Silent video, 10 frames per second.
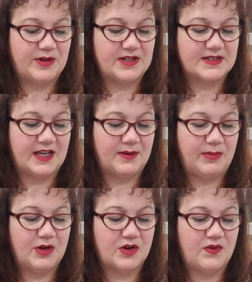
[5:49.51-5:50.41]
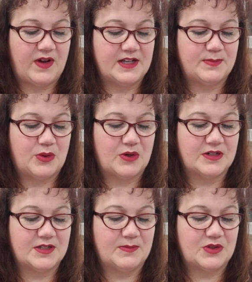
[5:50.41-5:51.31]
but it's like purifies
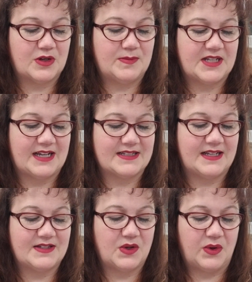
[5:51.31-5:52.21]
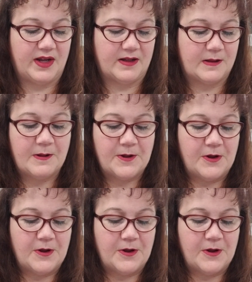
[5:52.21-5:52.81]
pores, absorbs excess oil,